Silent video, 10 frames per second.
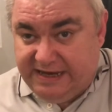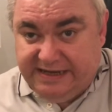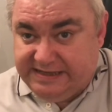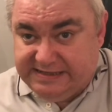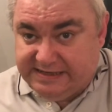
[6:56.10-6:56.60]

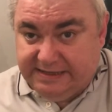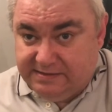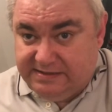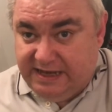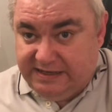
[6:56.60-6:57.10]
easy.
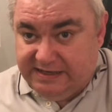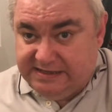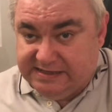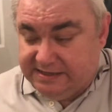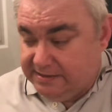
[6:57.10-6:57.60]

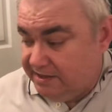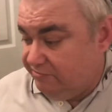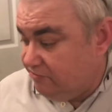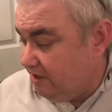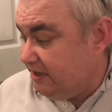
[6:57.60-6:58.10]
It
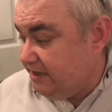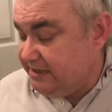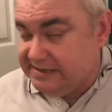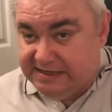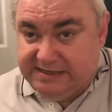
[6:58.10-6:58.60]
really
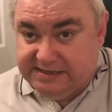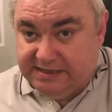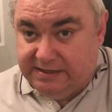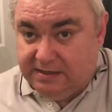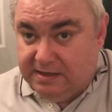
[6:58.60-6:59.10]
is
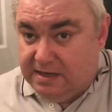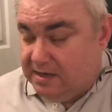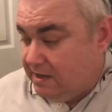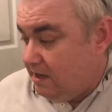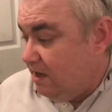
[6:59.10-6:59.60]
easy.
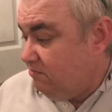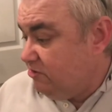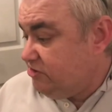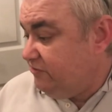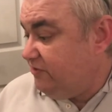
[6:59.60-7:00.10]
And
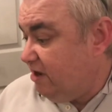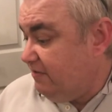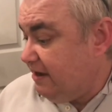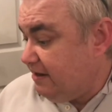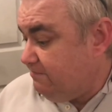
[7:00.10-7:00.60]
once you've got
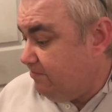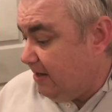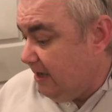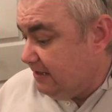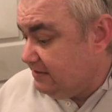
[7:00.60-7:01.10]
that in
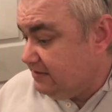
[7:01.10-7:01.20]
place,